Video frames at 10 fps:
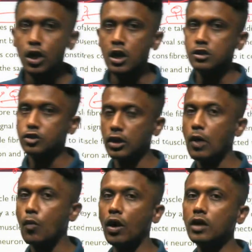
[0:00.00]
So now
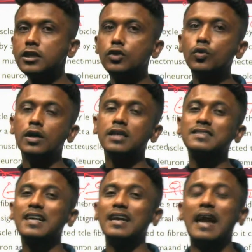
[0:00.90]
what they do is they
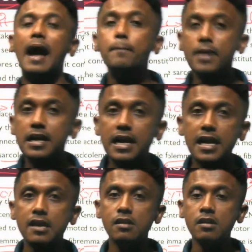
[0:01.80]

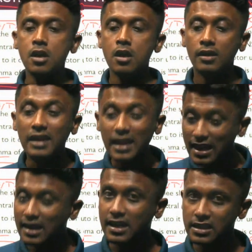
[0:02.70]
rapidly
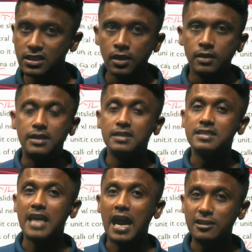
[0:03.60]
release this
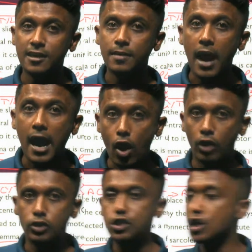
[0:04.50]
calcium
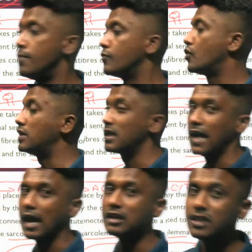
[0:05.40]
ions. So when the
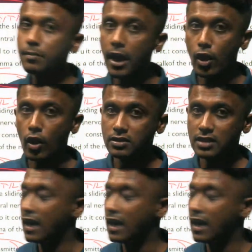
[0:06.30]
calcium ions are